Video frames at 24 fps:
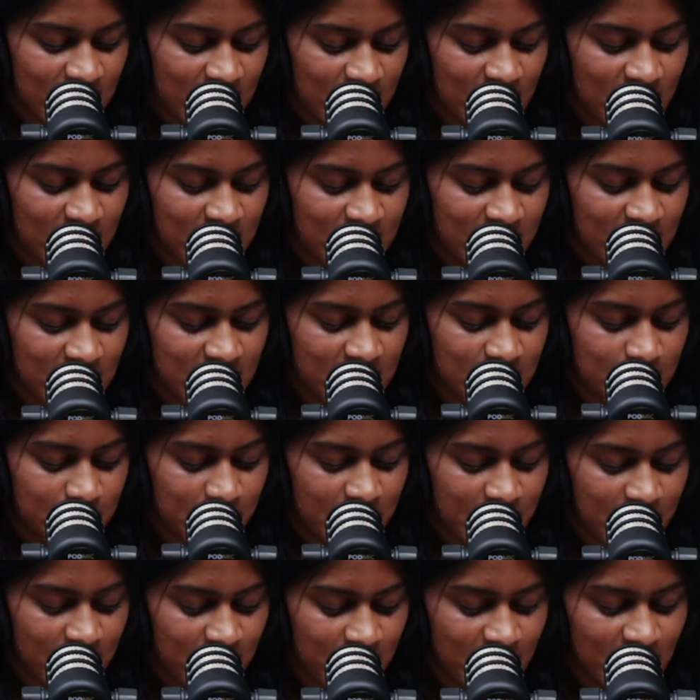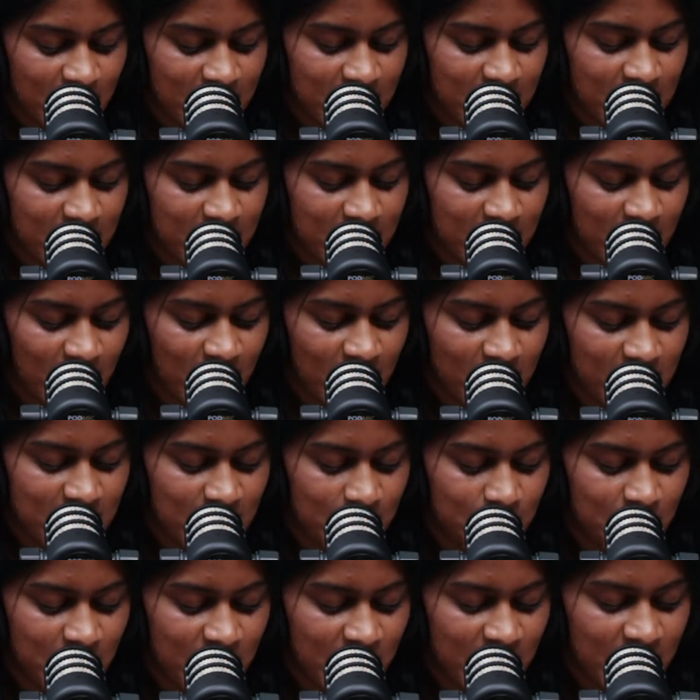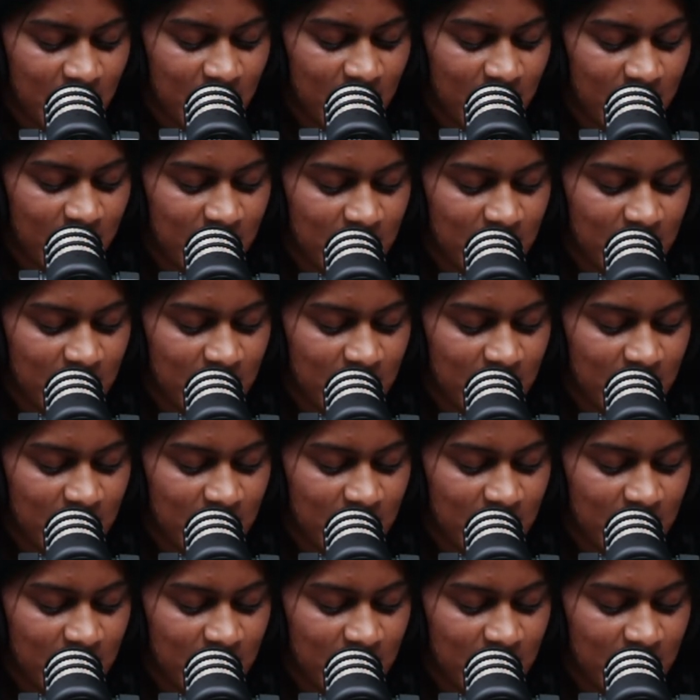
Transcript: that disappeared as he saw somebody